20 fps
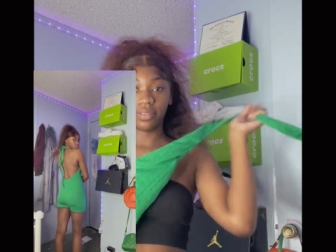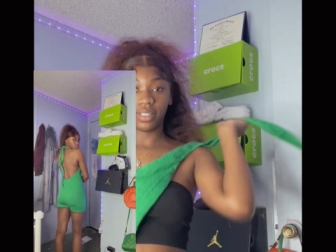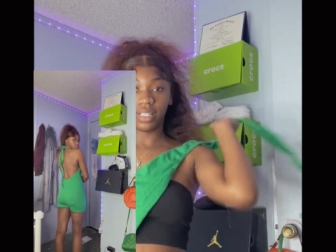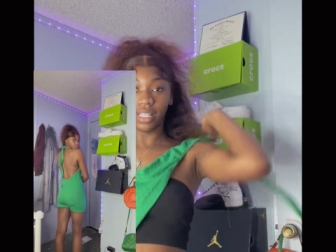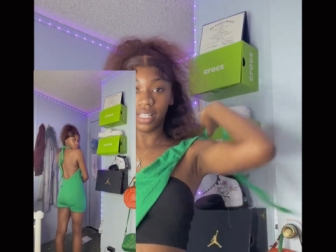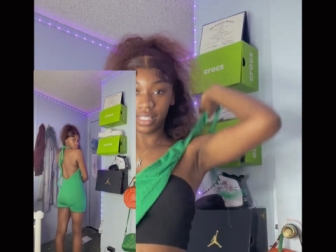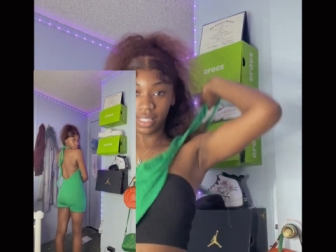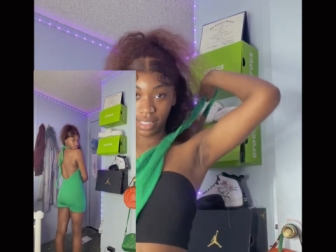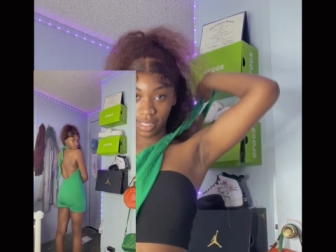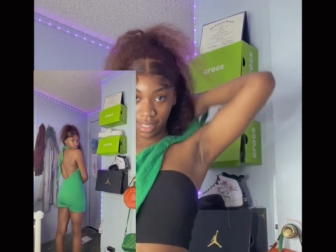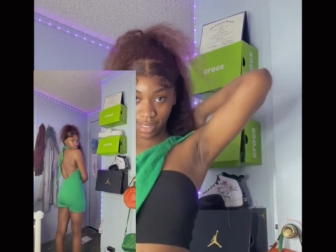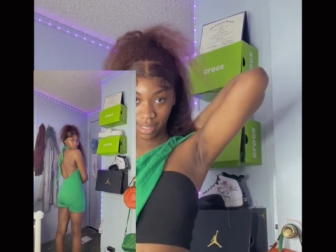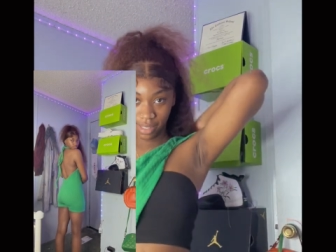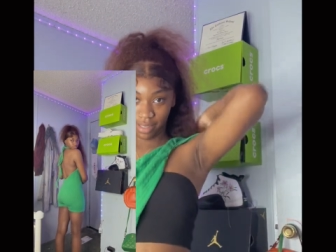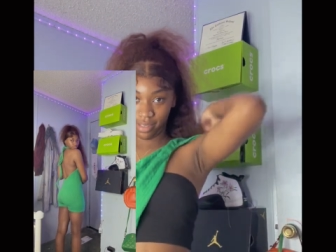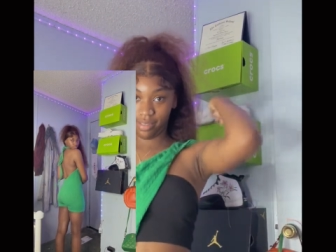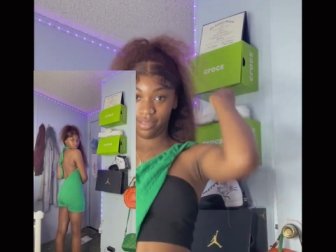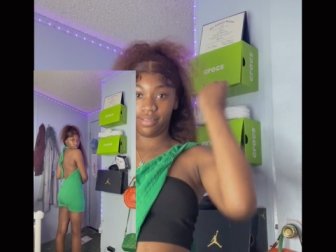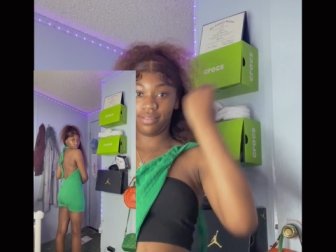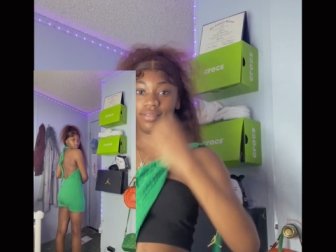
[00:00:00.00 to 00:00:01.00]
it's
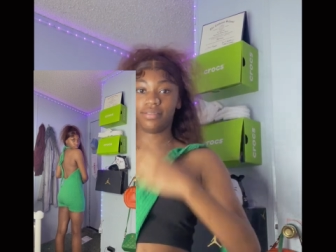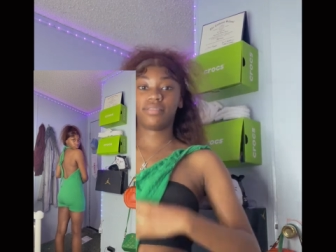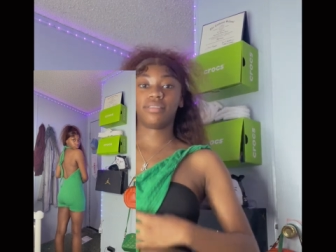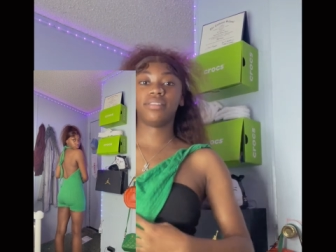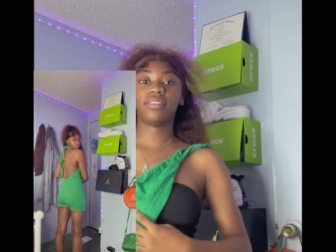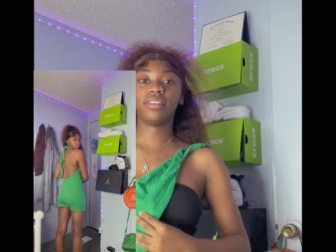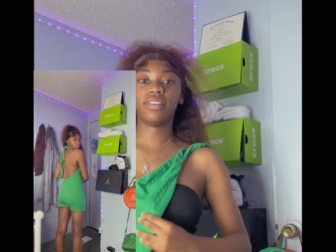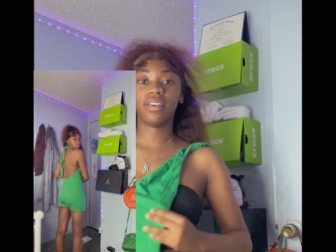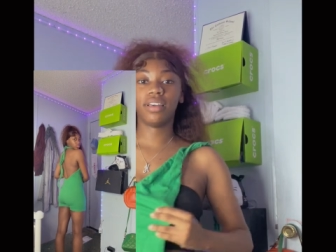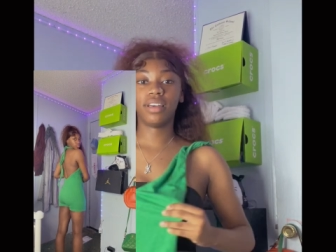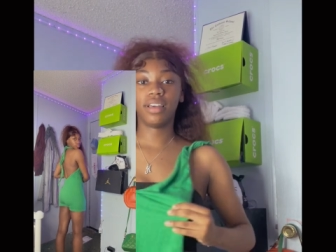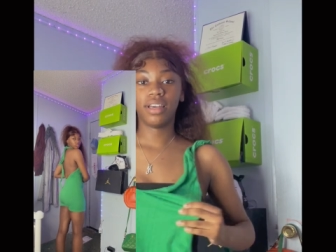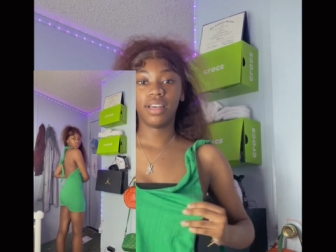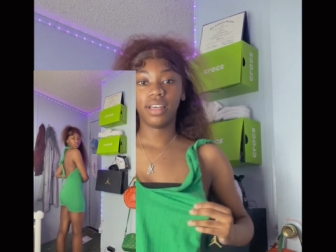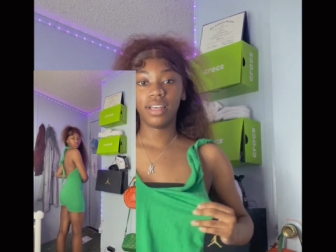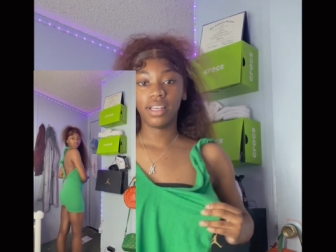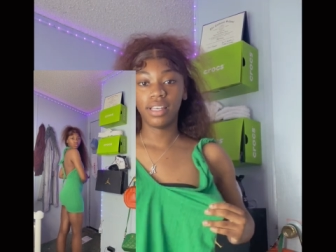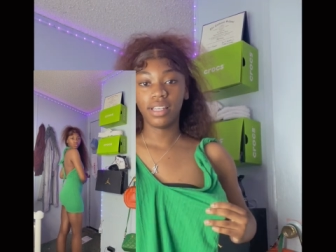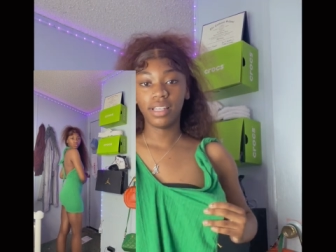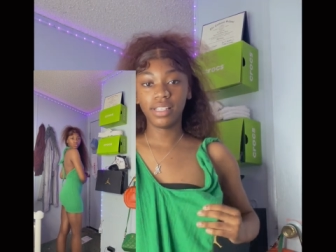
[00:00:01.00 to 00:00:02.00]

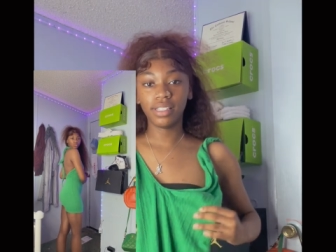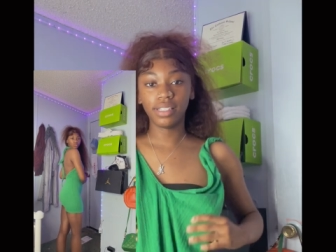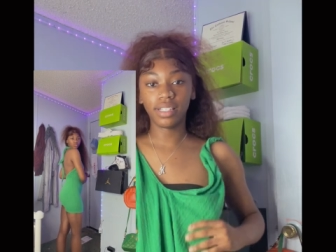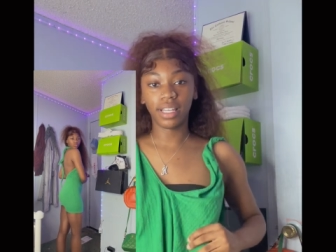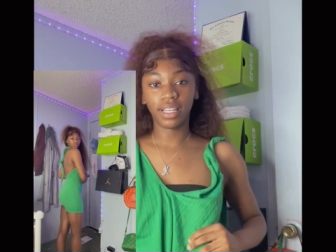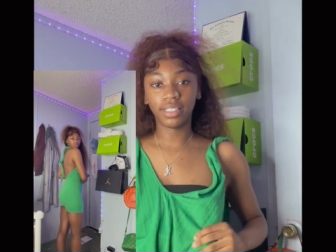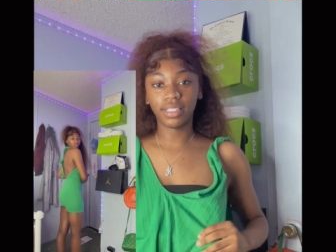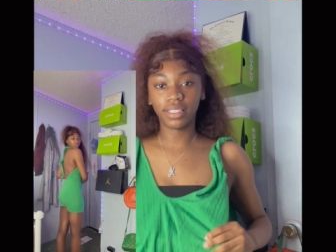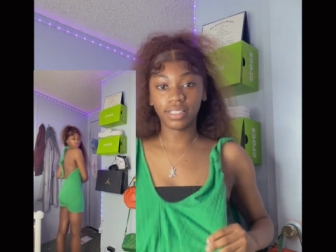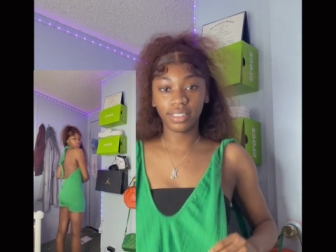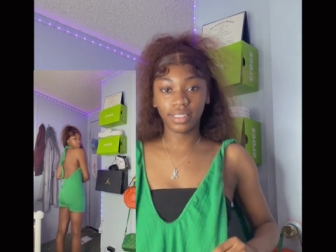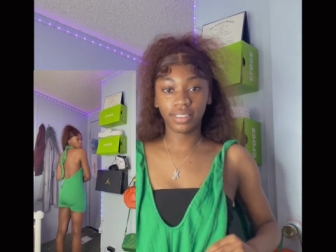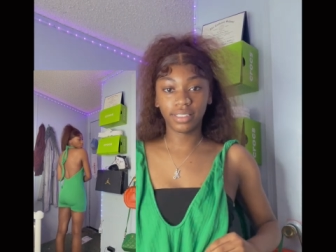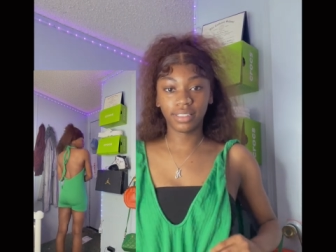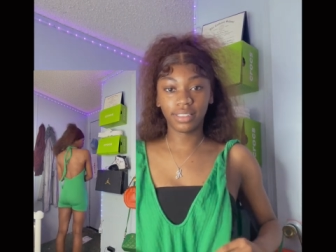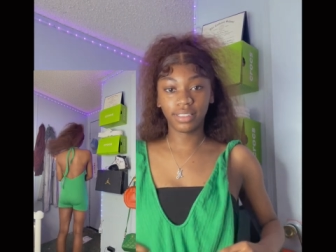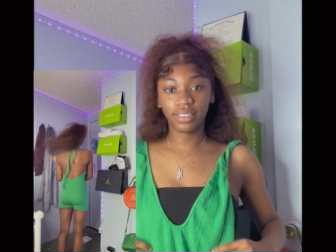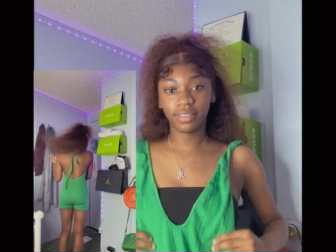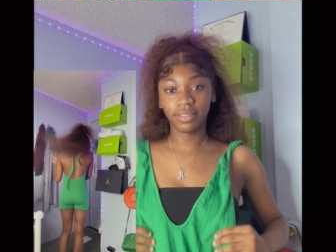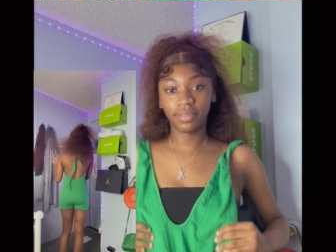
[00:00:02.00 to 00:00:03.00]
it's like this